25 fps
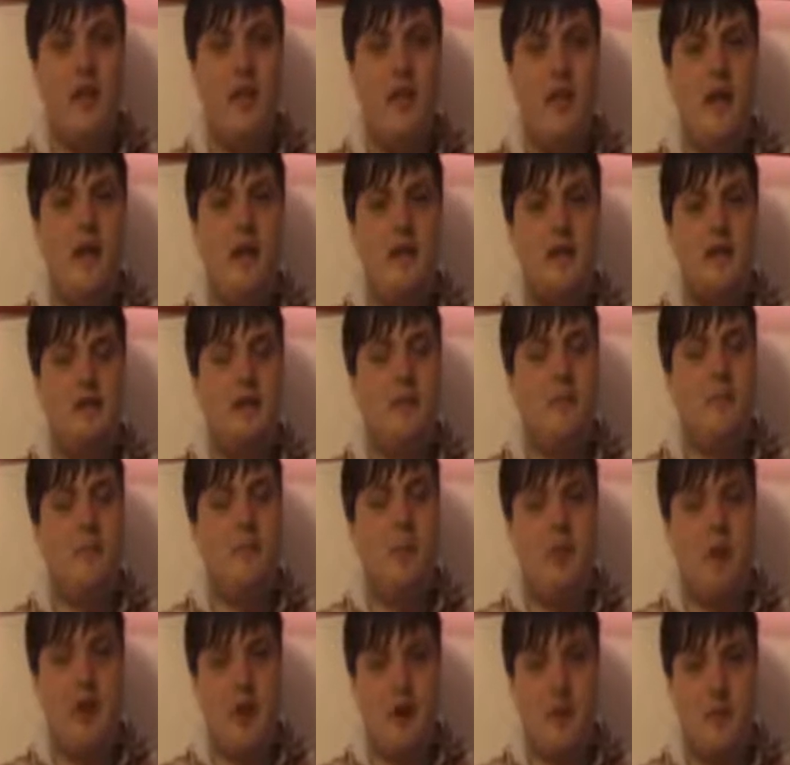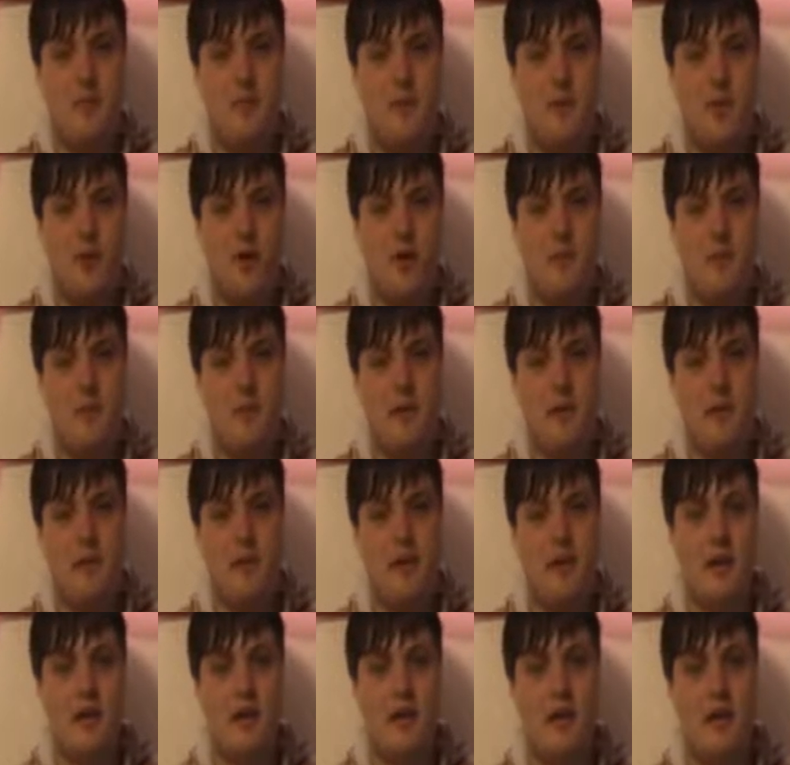that's a big problem
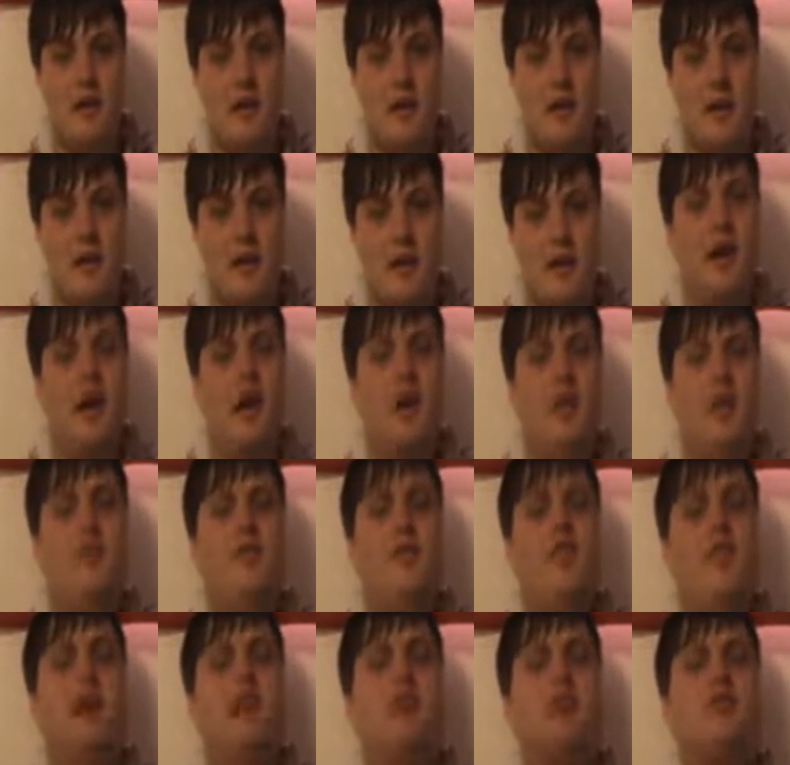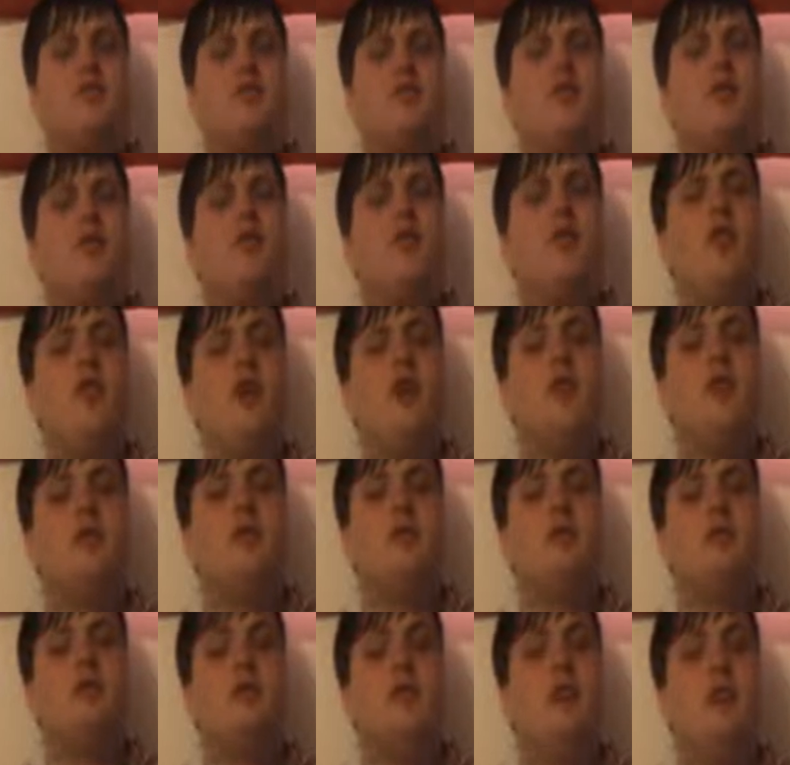right there. And what's
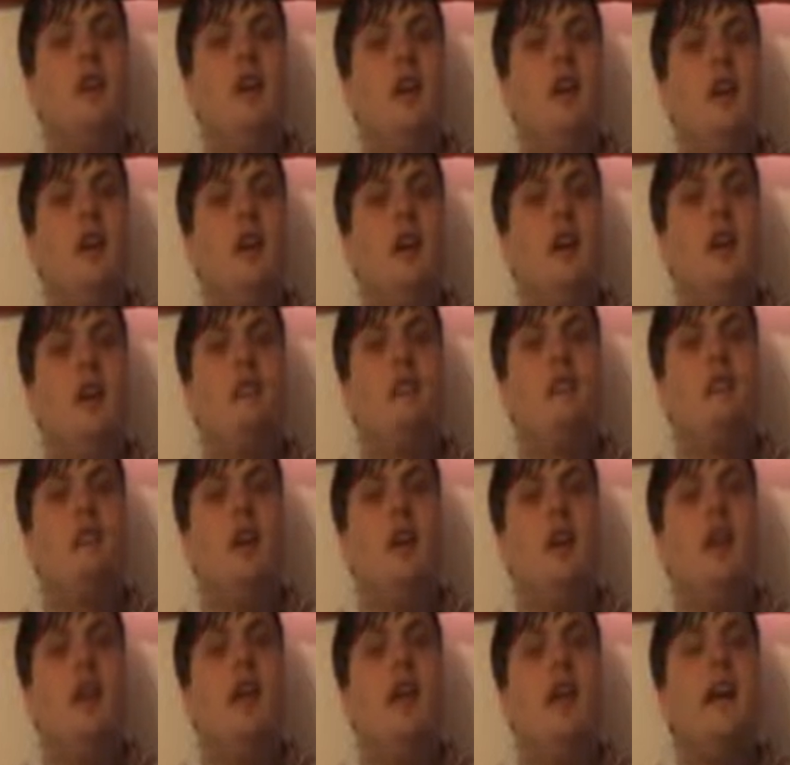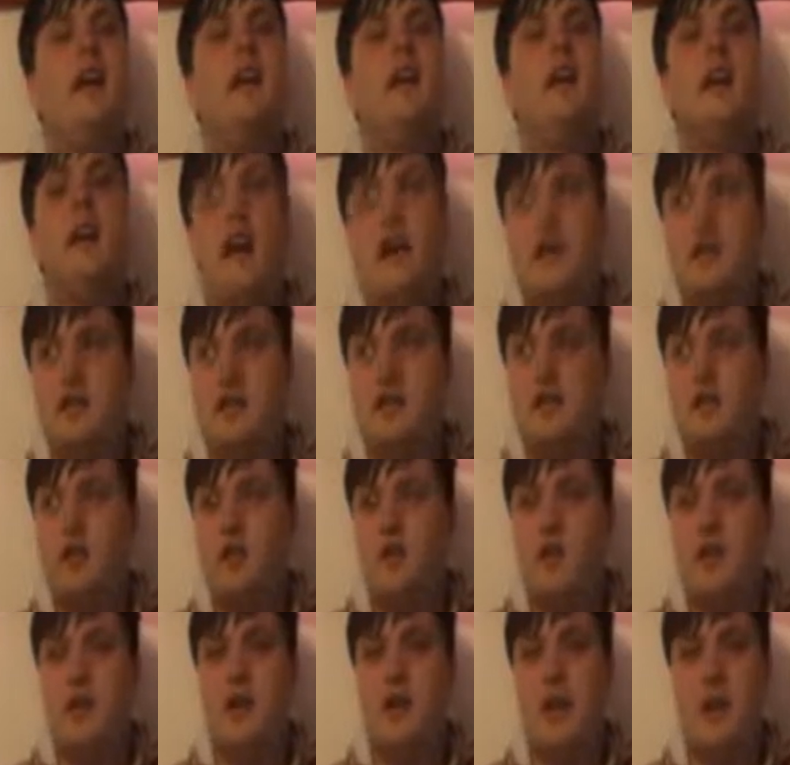worse is the
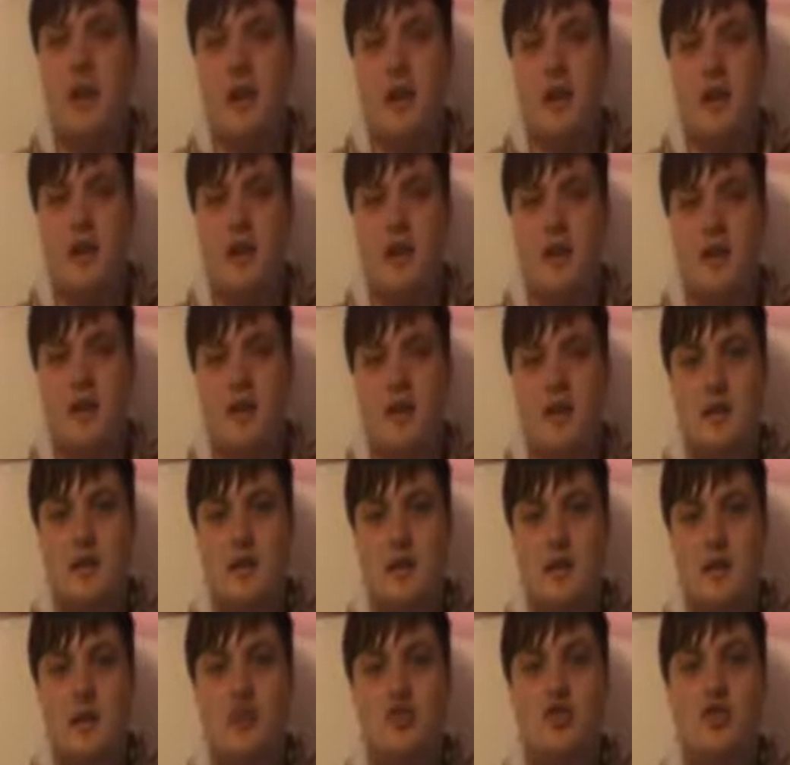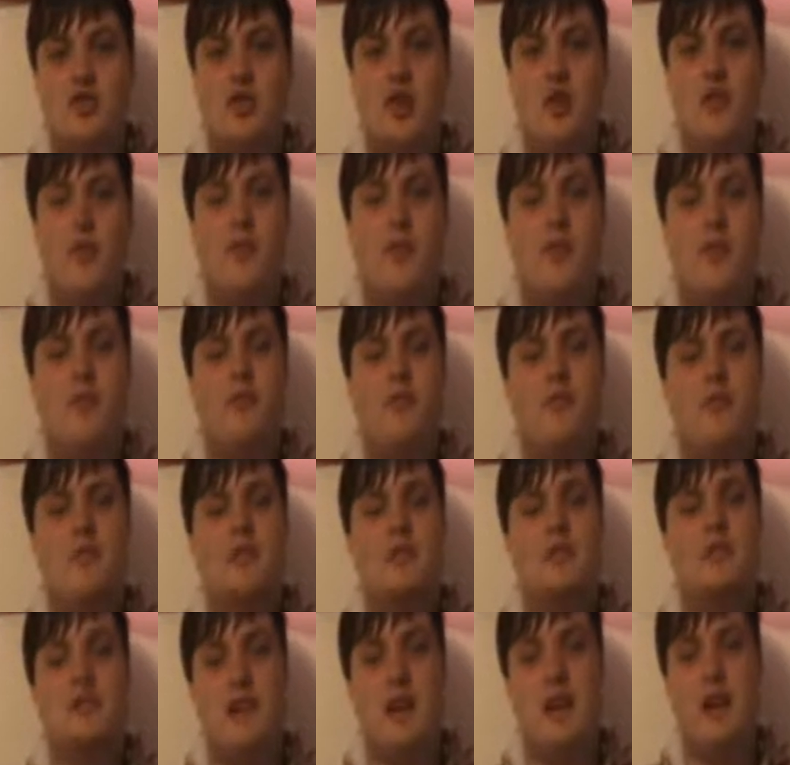rest of the characters suffer from
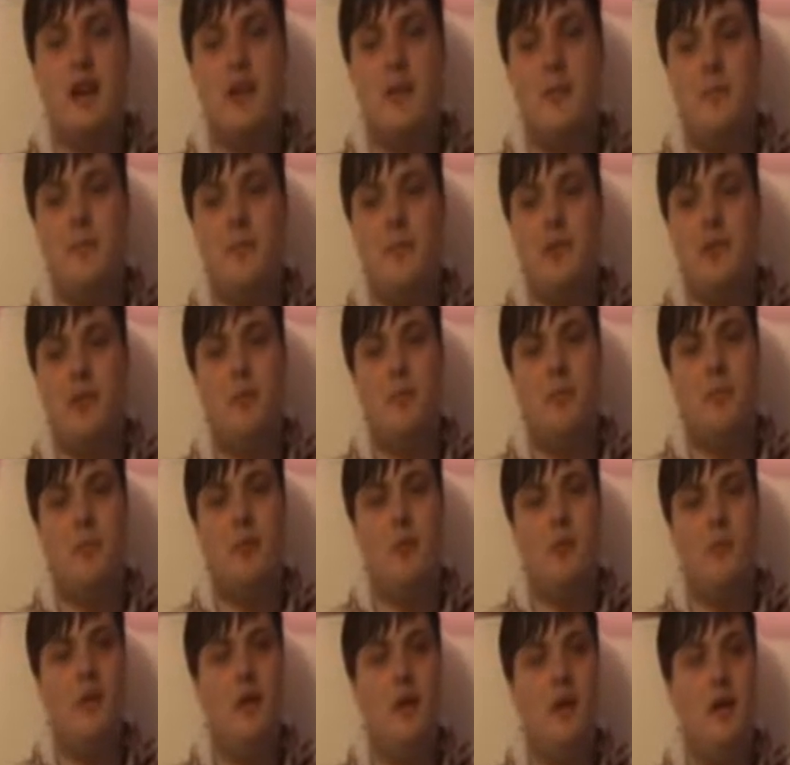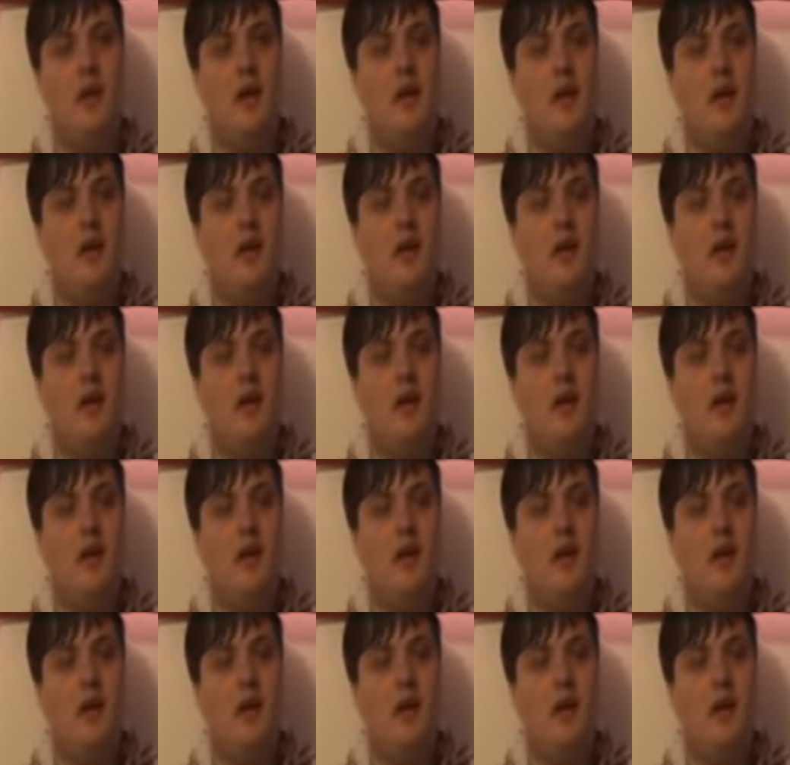the same problem.